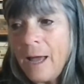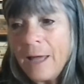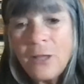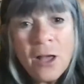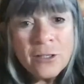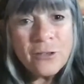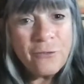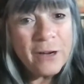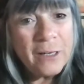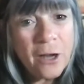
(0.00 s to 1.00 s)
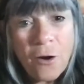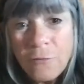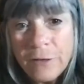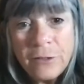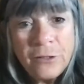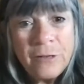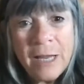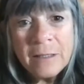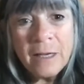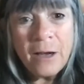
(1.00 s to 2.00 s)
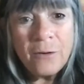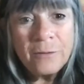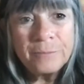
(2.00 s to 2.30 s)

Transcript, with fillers: I lost a friend to COVID 2 days ago.